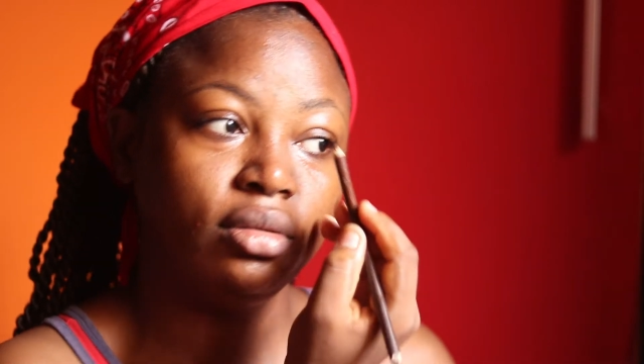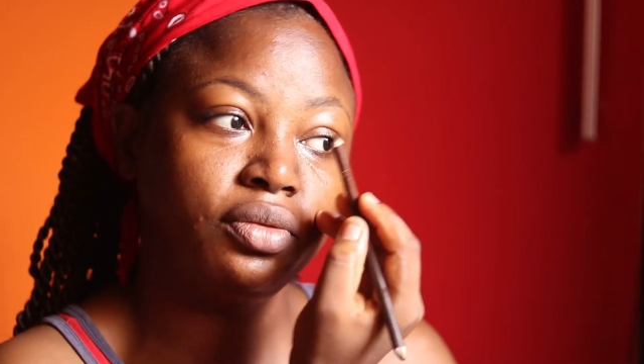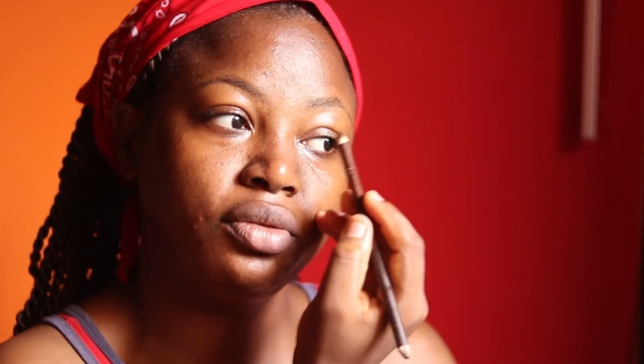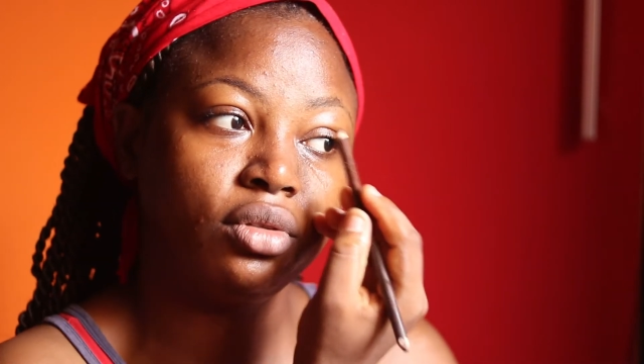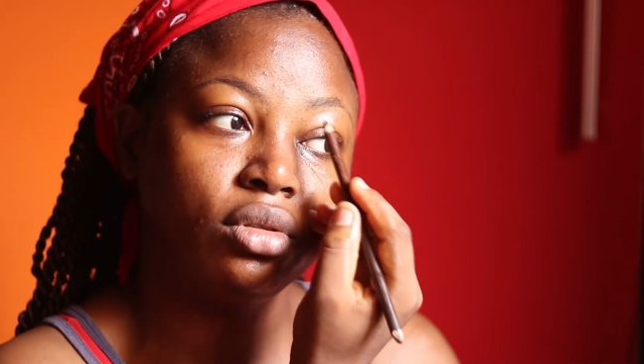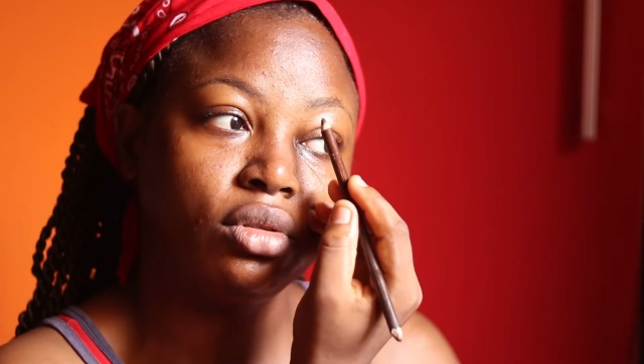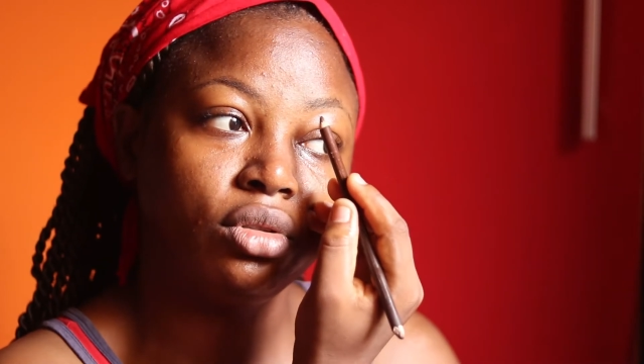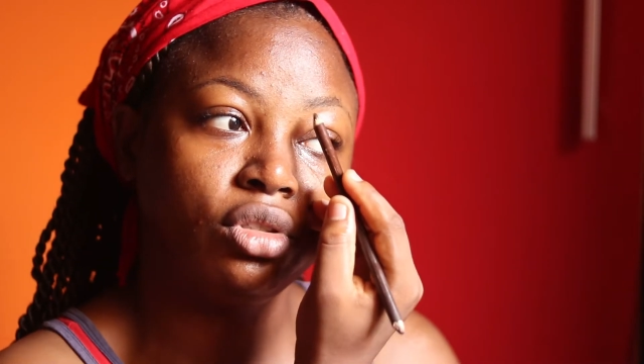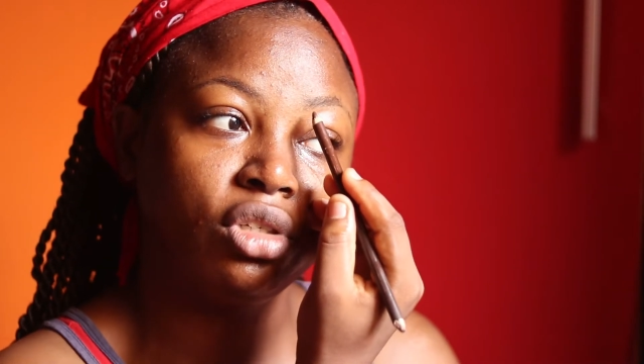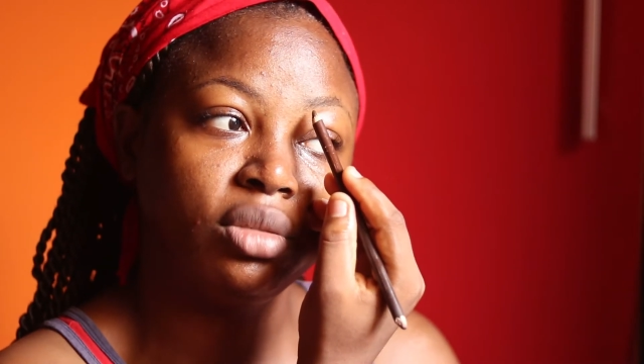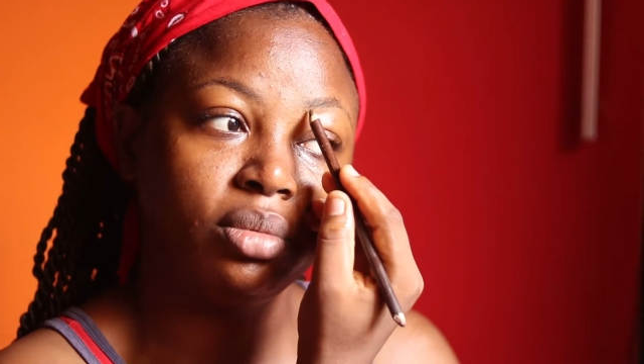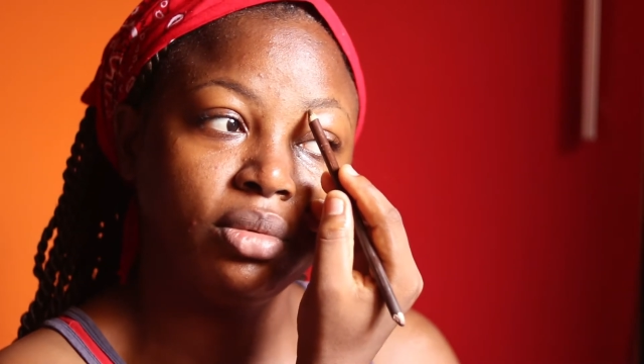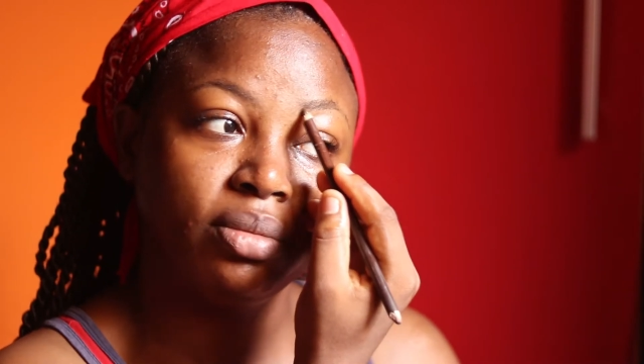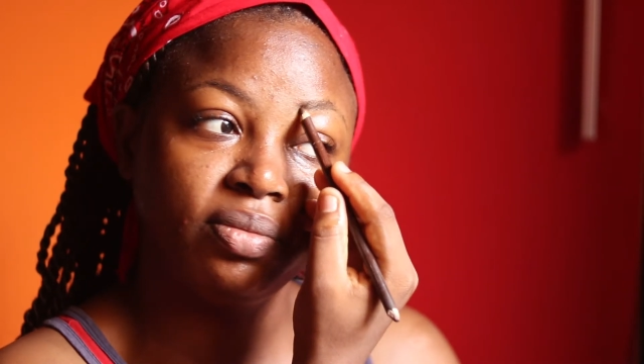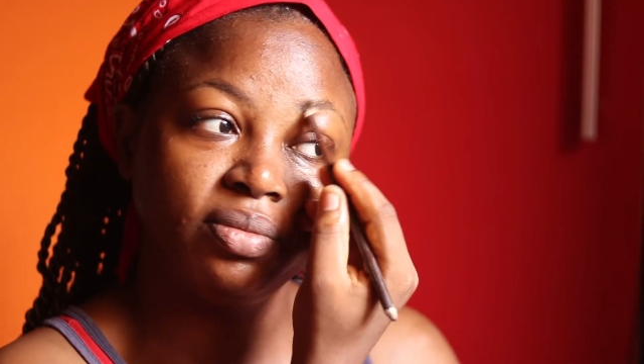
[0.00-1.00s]
If you want to
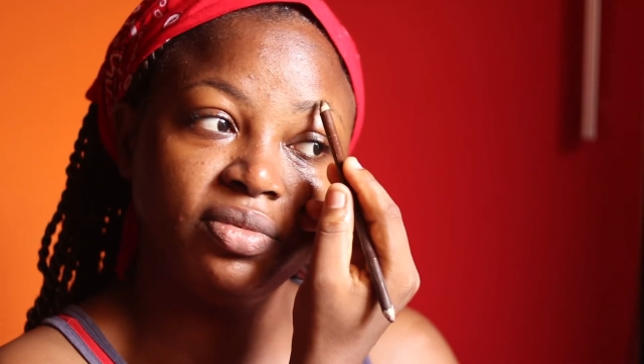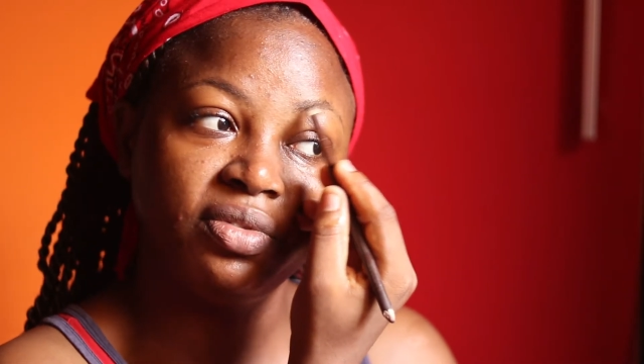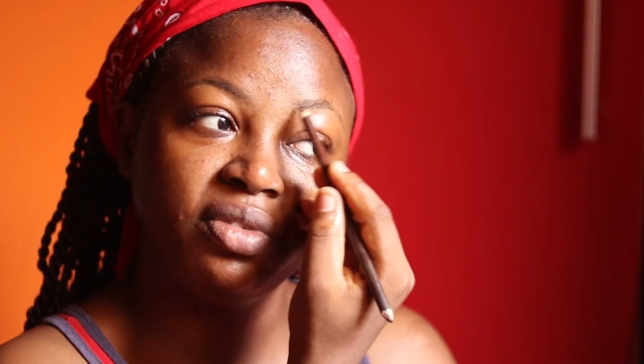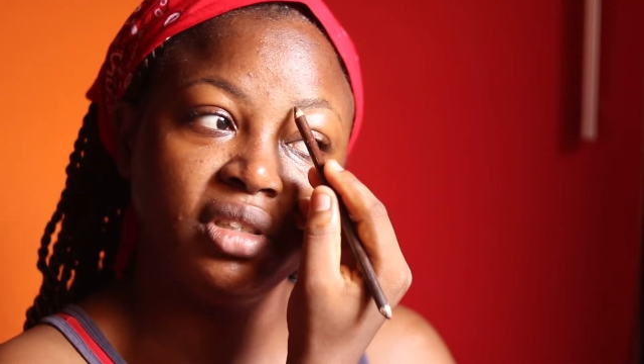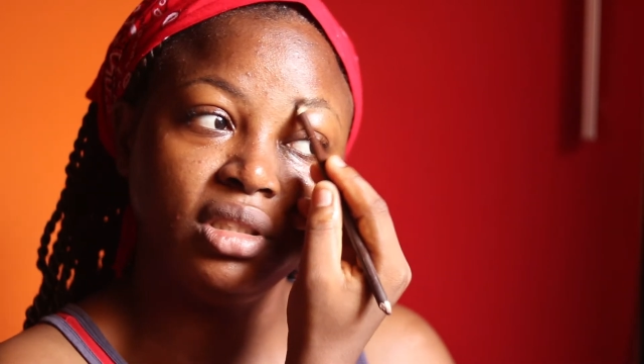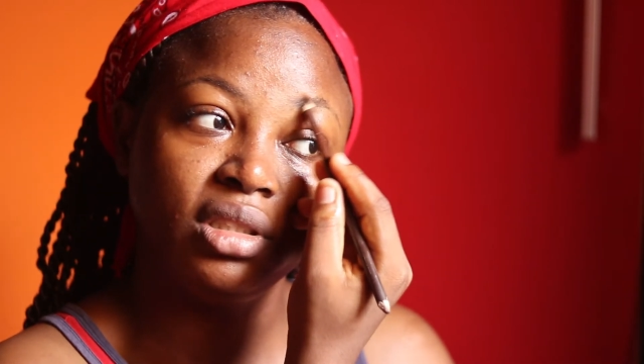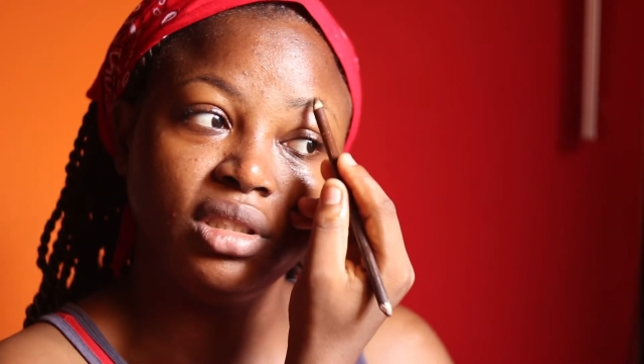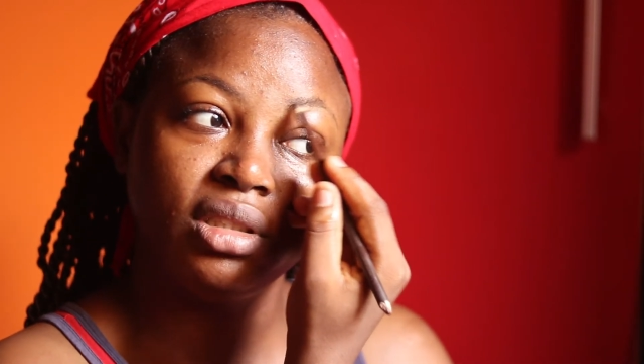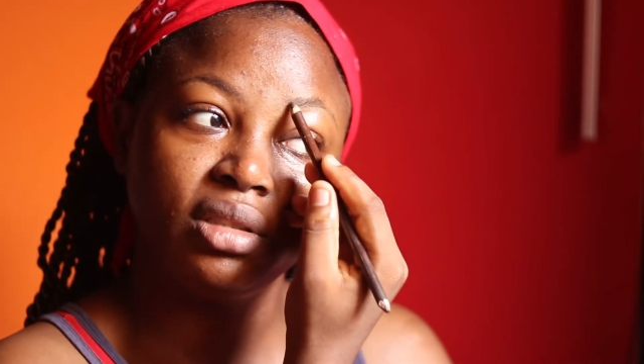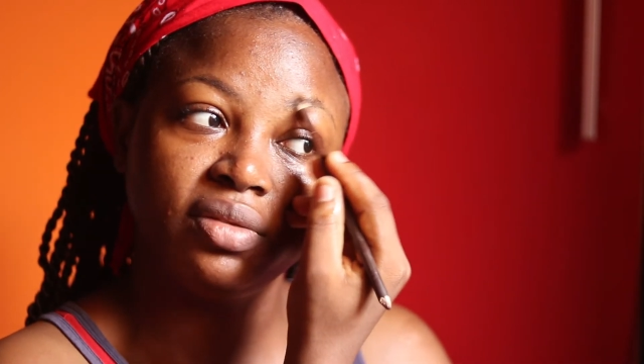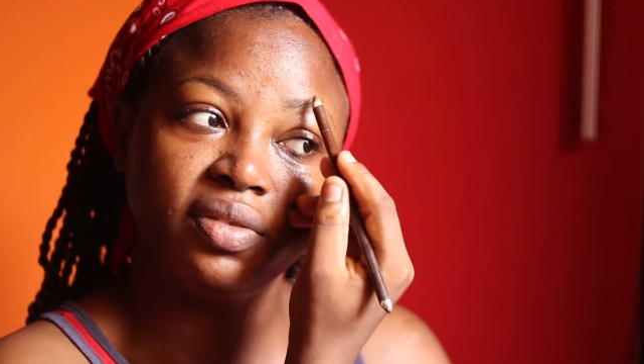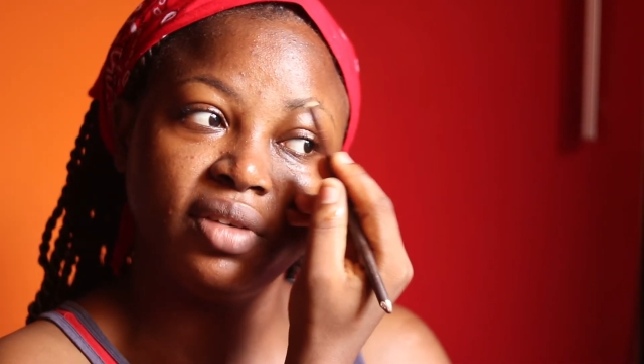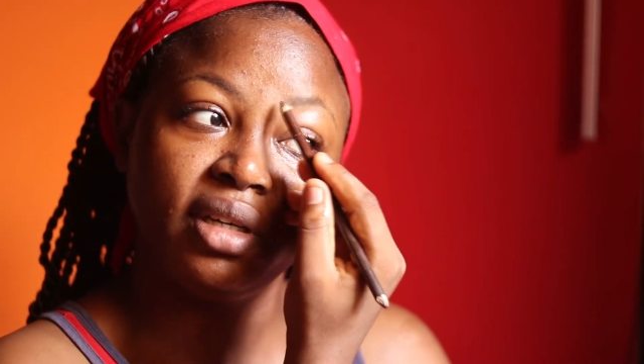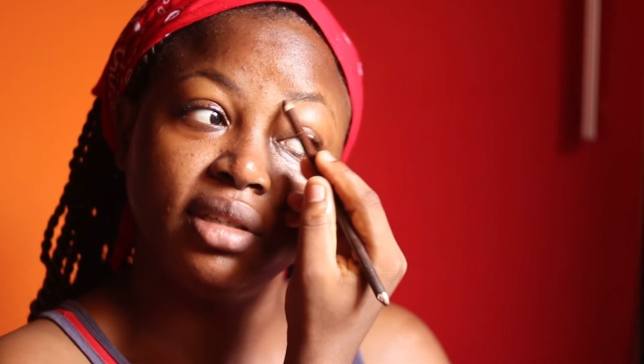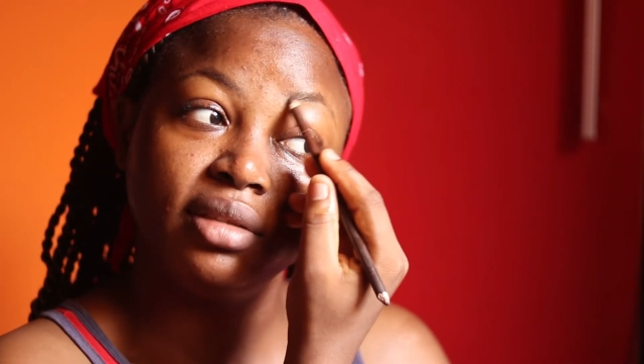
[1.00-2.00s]
just be faint,
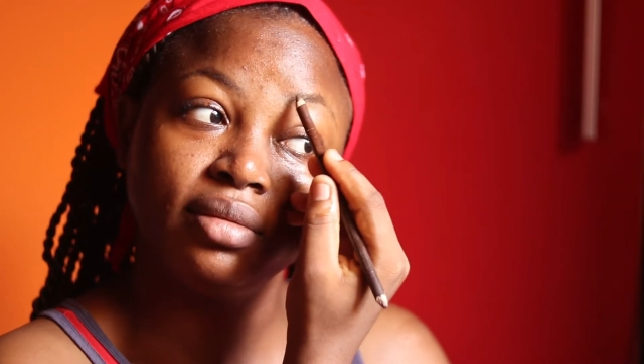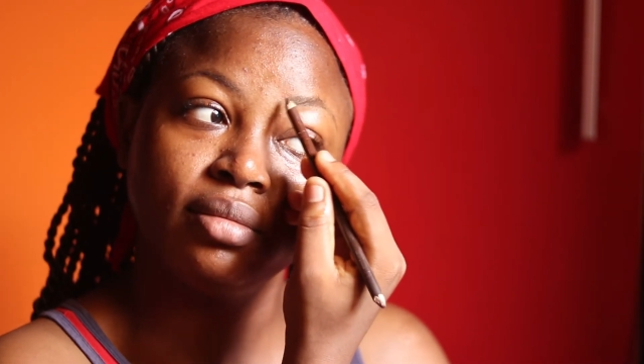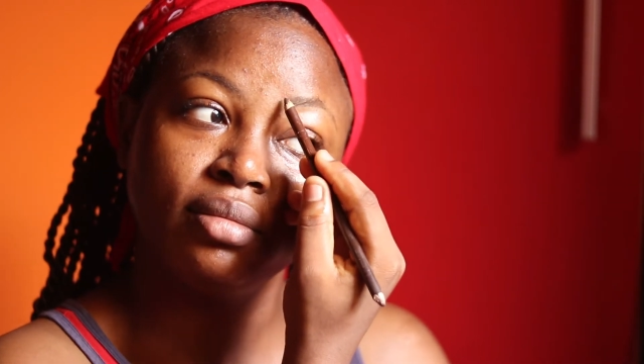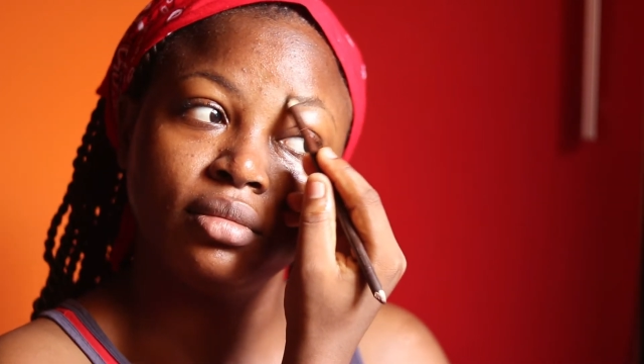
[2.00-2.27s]
fine.